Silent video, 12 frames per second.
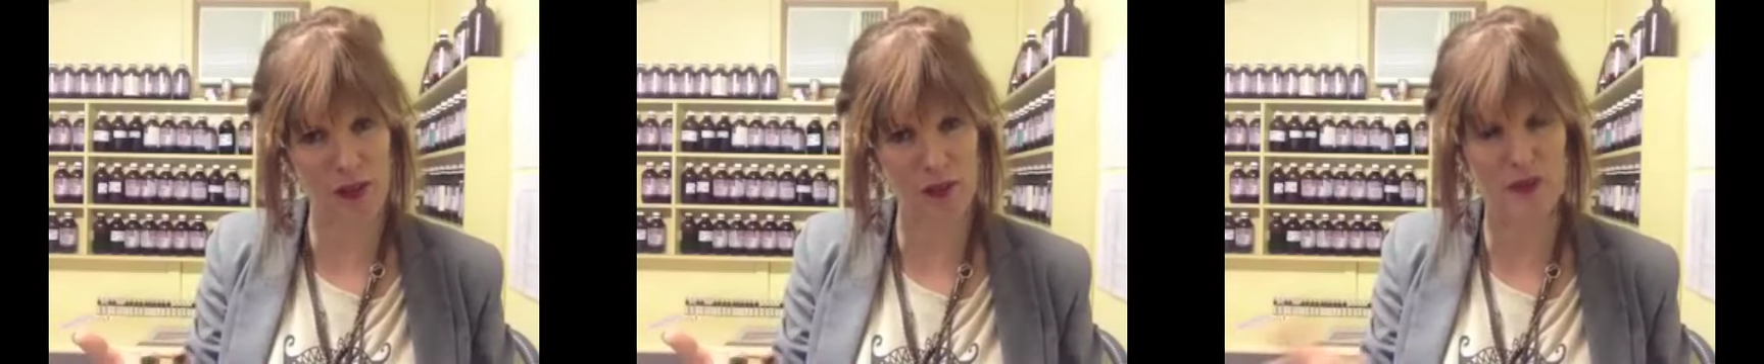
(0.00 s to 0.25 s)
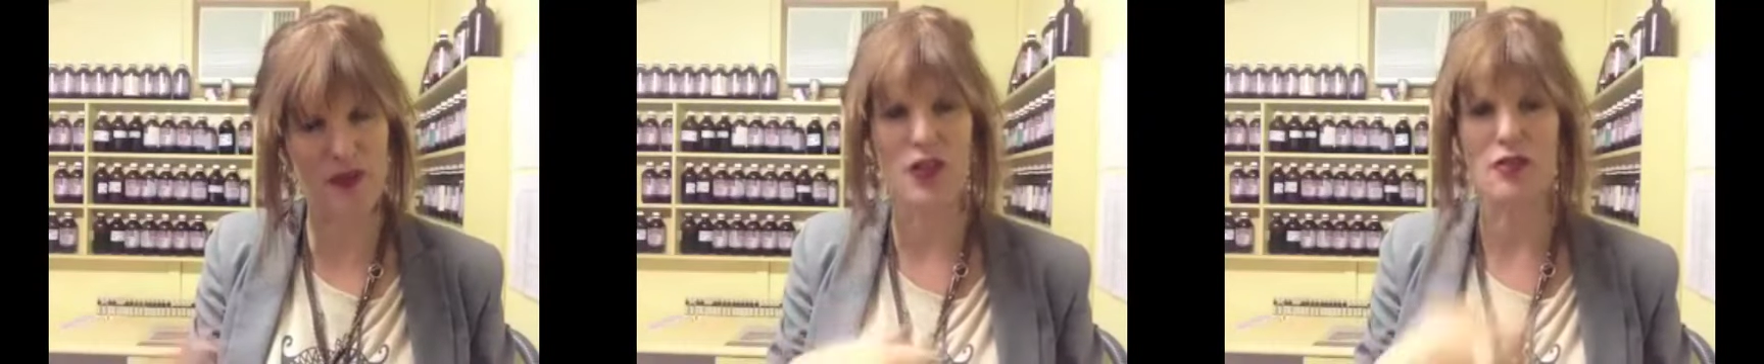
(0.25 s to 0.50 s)

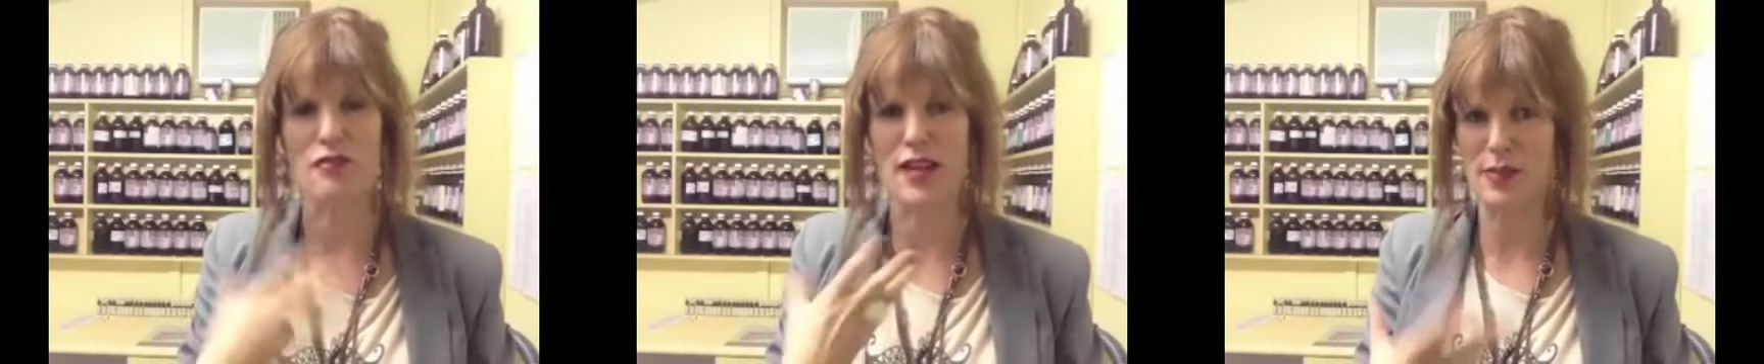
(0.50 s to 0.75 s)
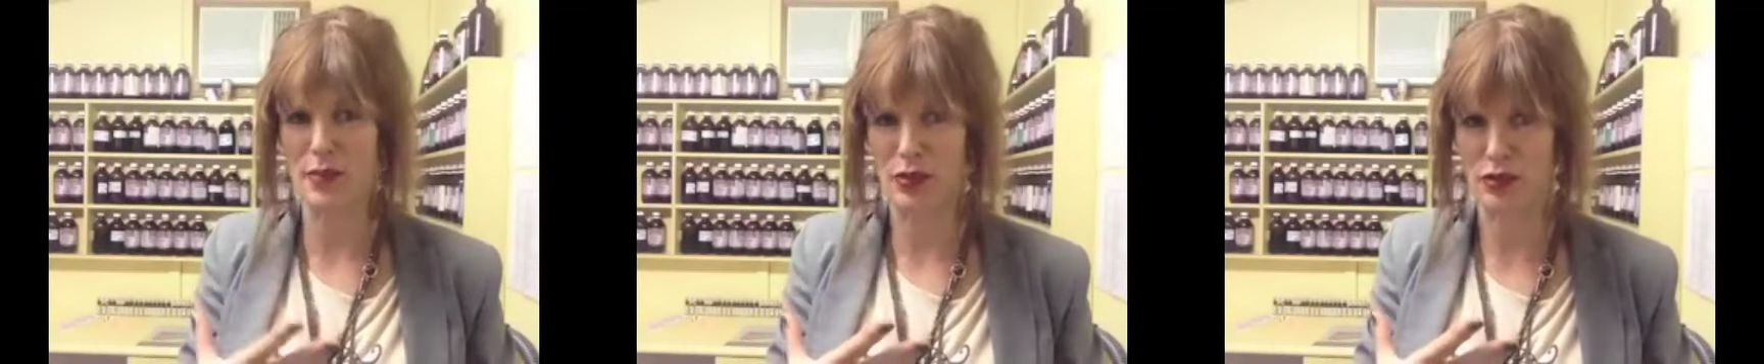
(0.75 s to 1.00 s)
for the
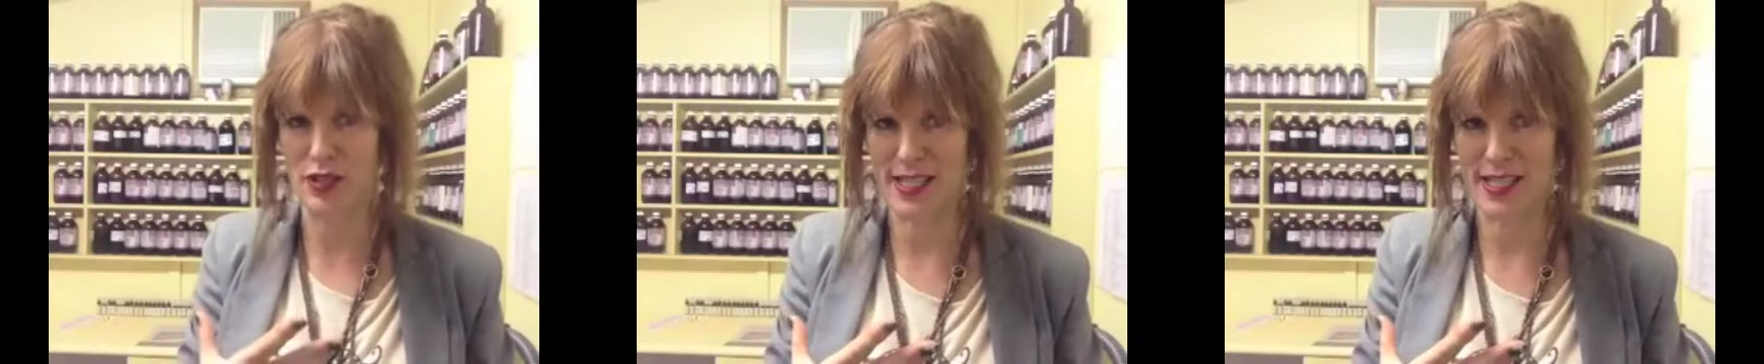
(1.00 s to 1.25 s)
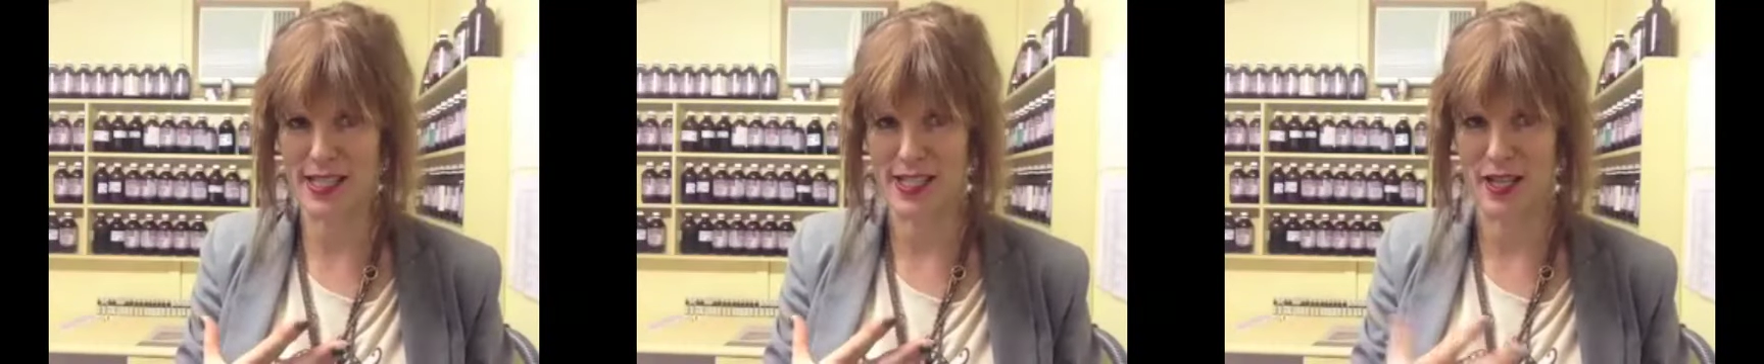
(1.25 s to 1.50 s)
respiratory
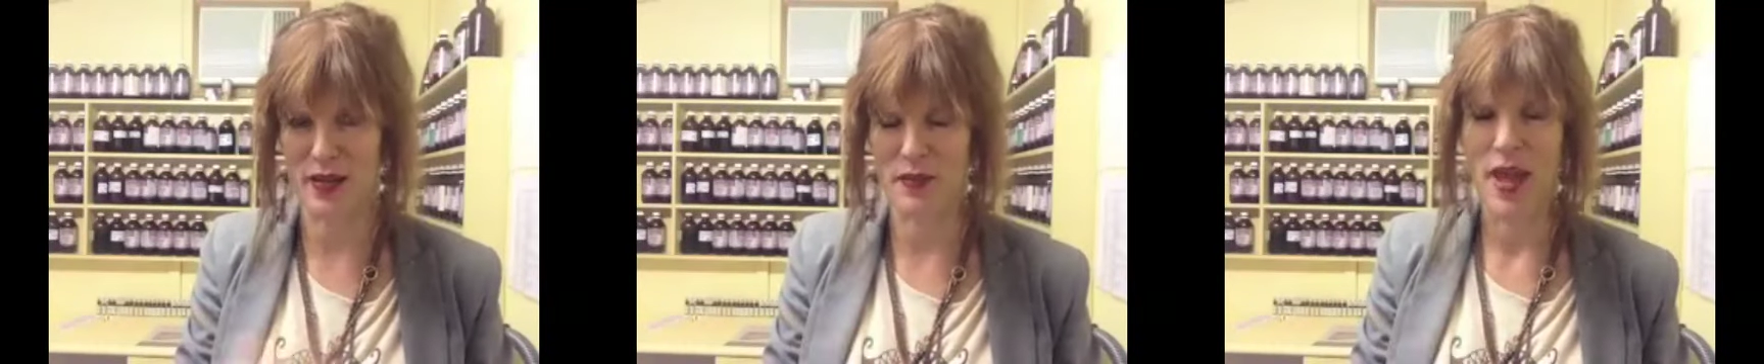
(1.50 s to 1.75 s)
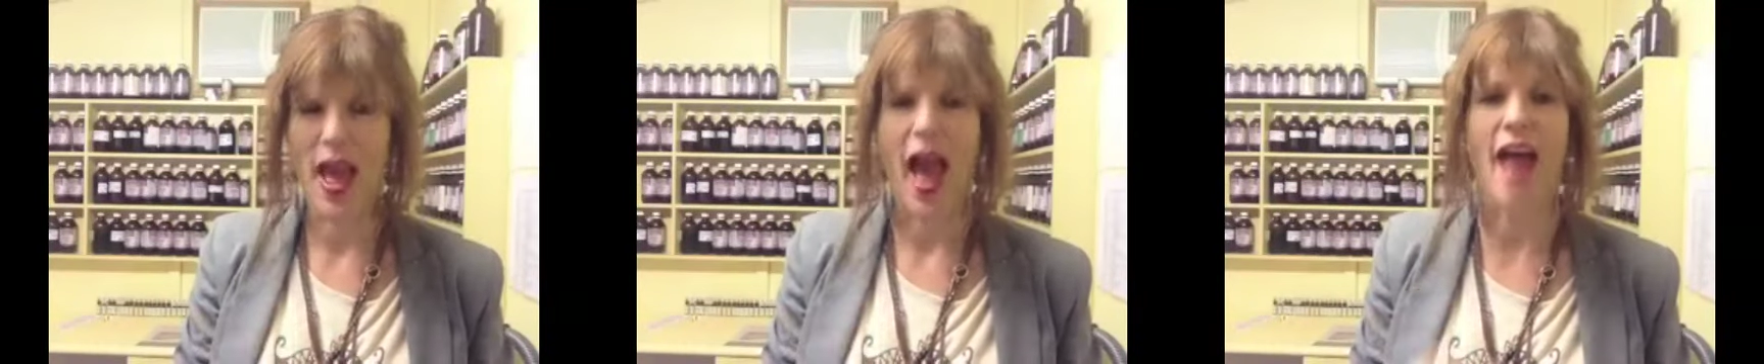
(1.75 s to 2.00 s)
system,
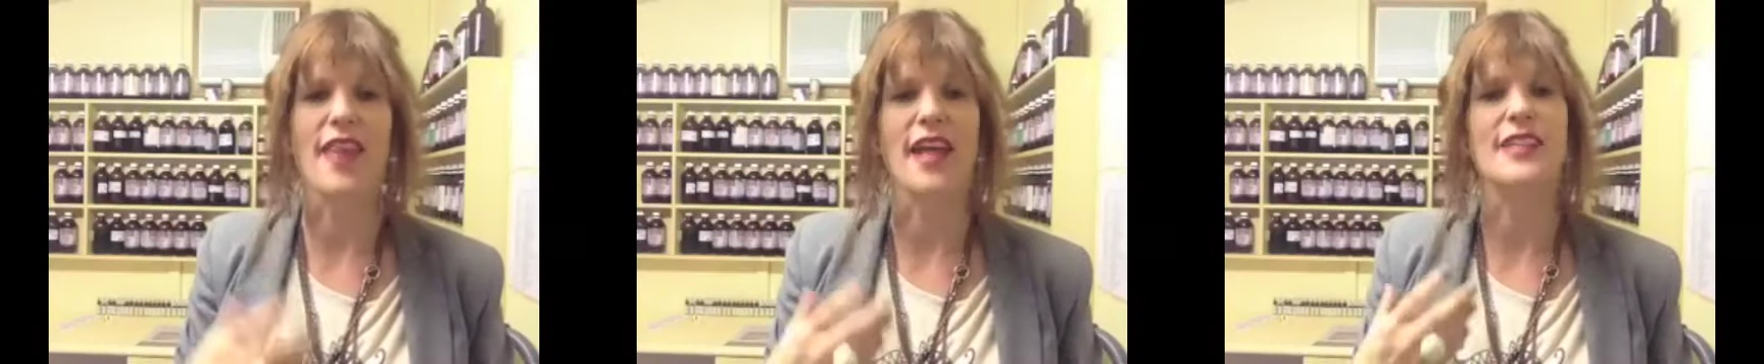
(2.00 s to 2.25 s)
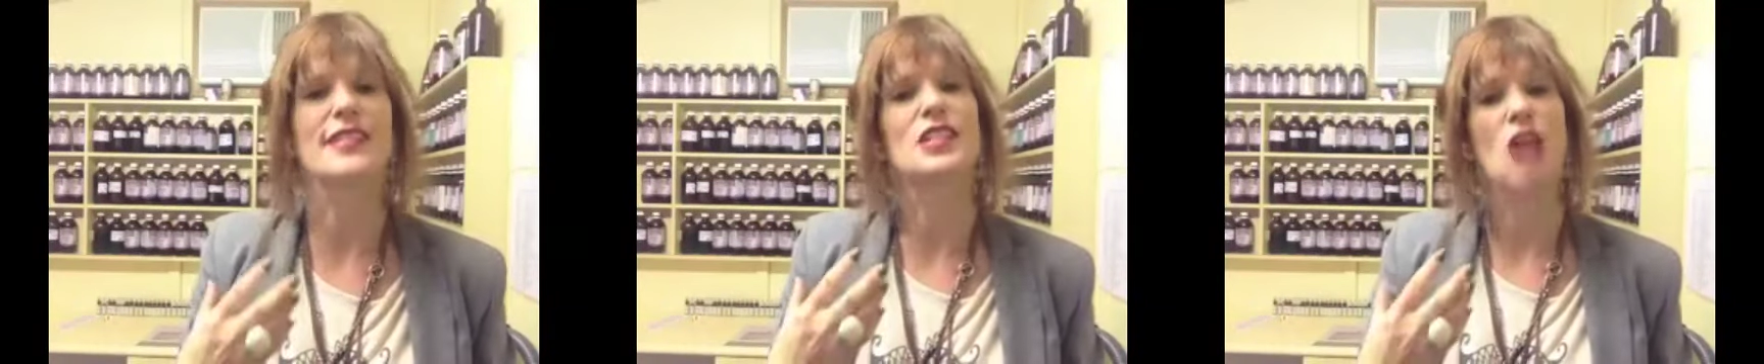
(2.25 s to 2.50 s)
and
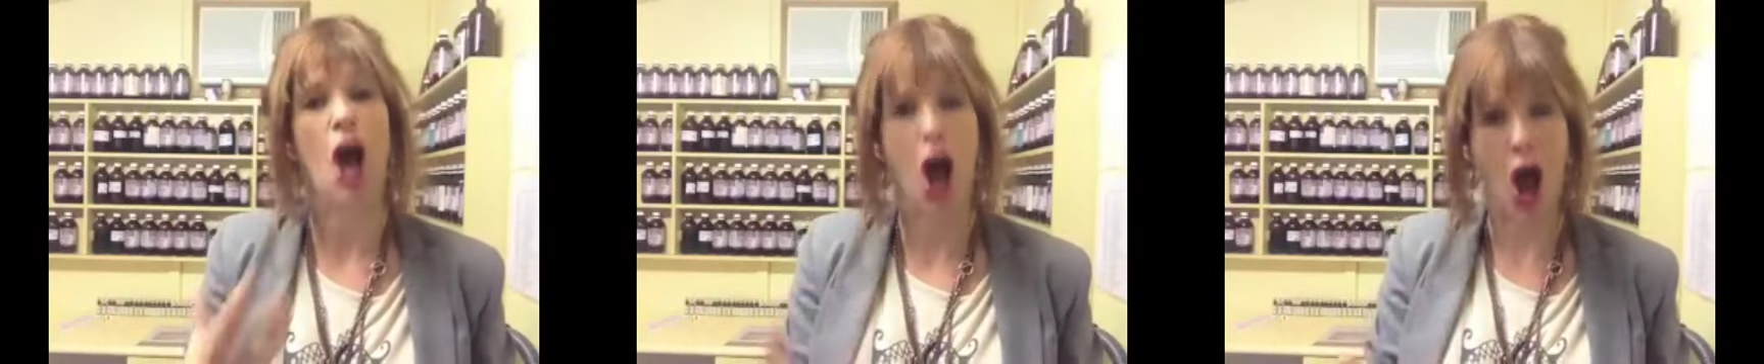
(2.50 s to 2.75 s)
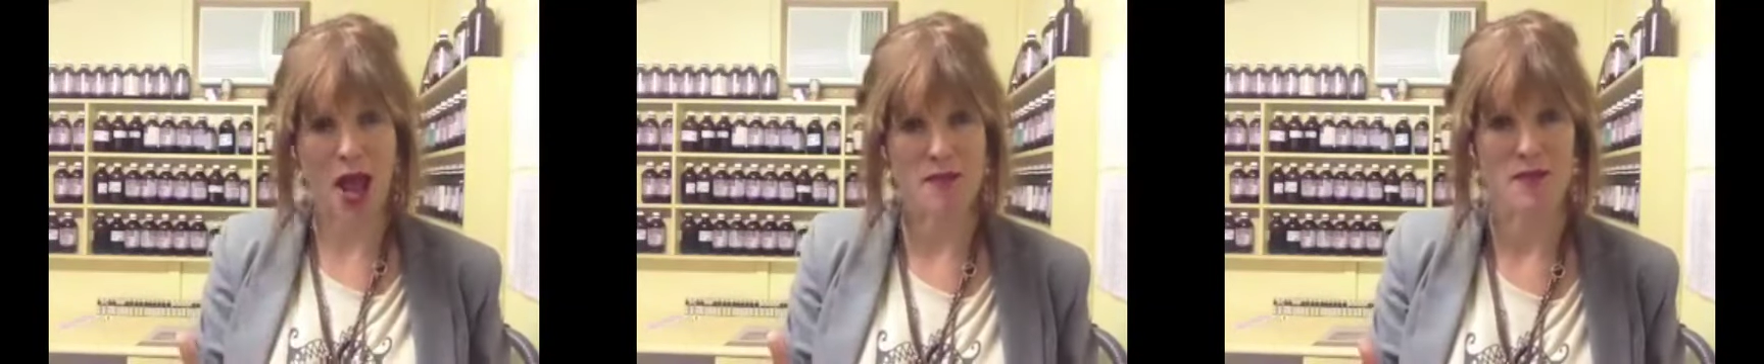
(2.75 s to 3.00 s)
that's
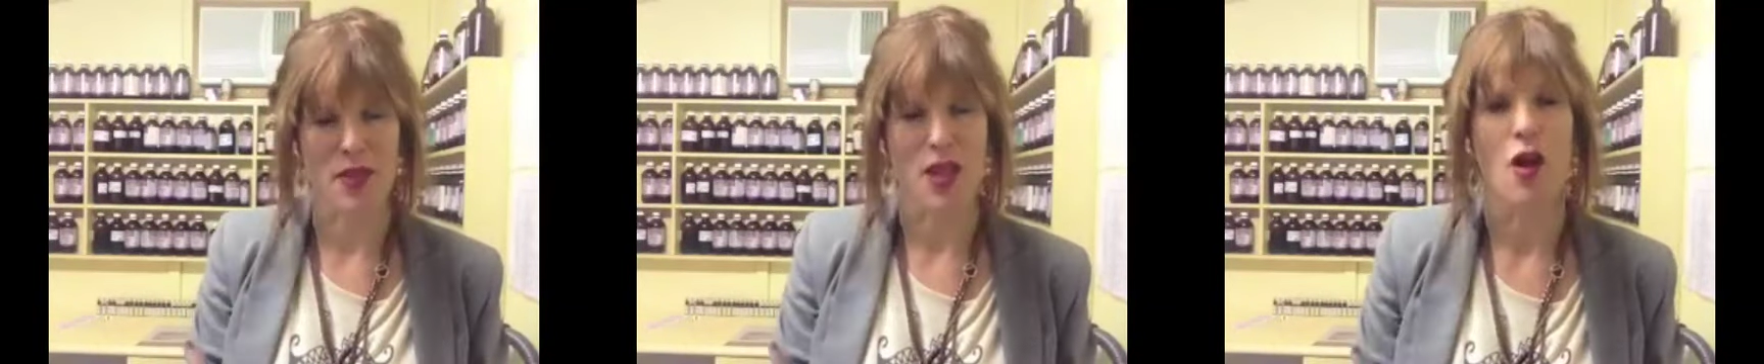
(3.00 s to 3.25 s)
thyme,